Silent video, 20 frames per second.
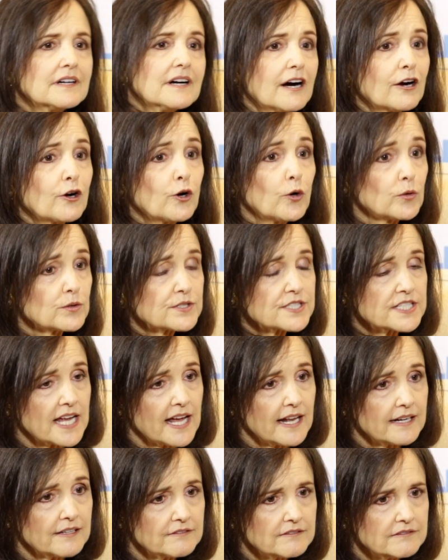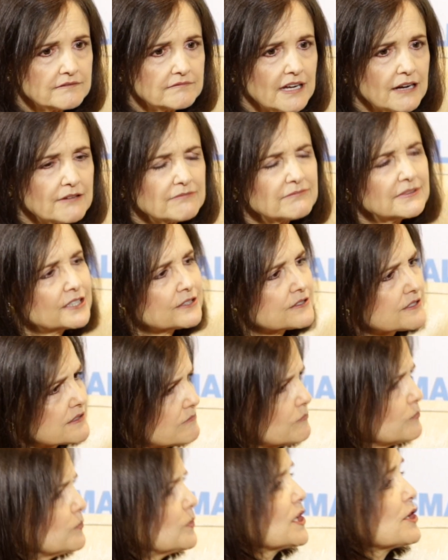a gold standard? Now, you know,
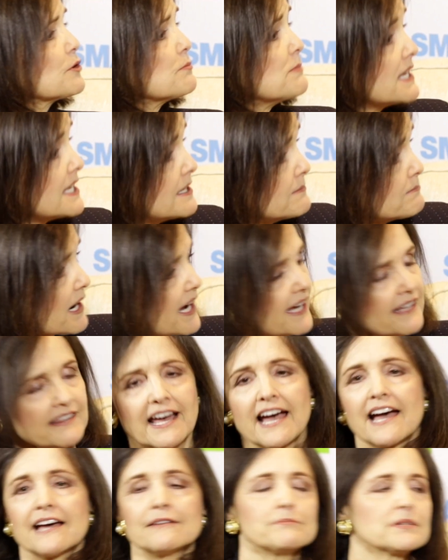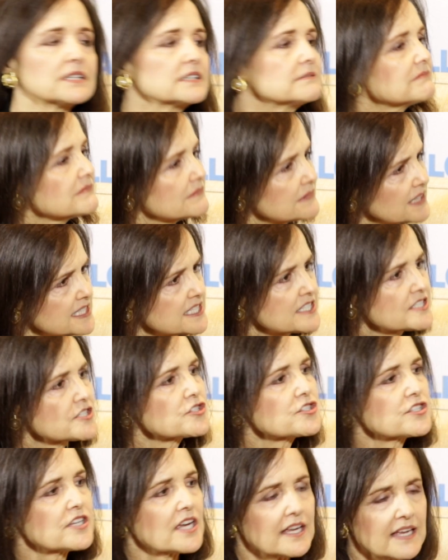what do you mean by that? But let's
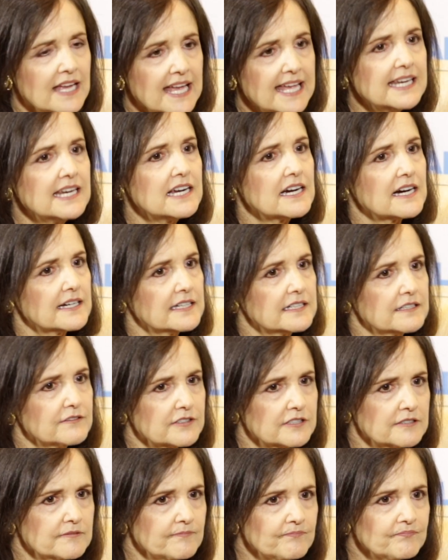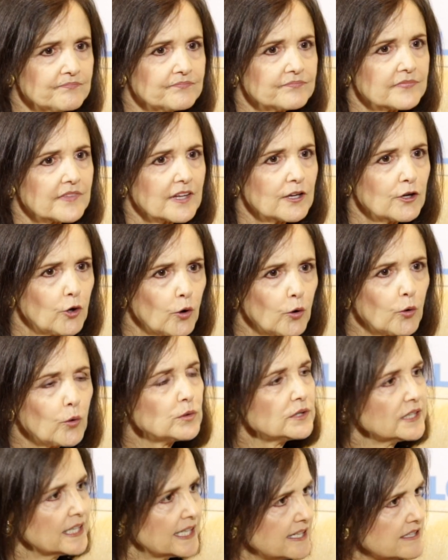just say any kind of a
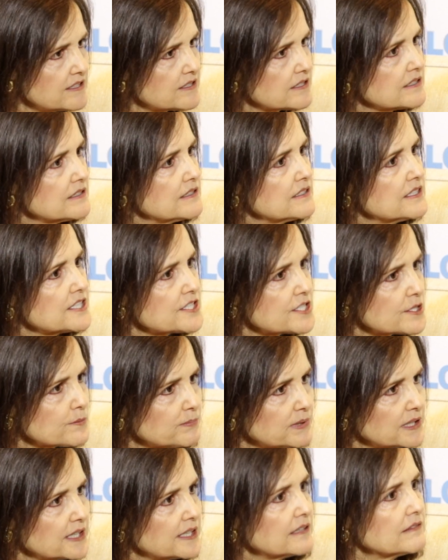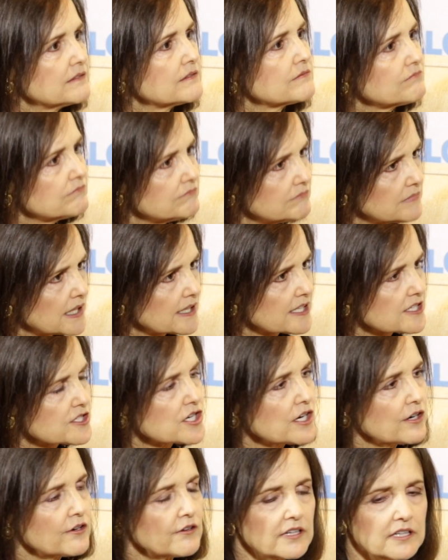gold-linked, disciplined
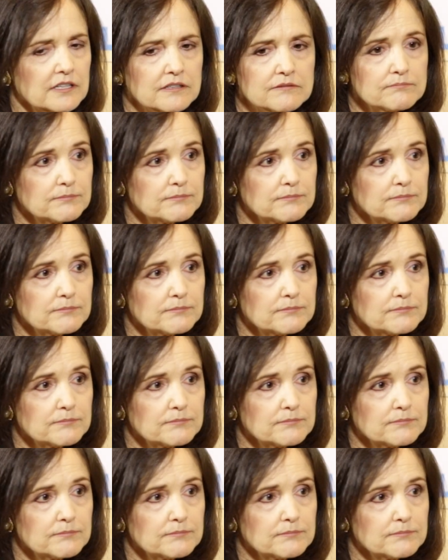monetary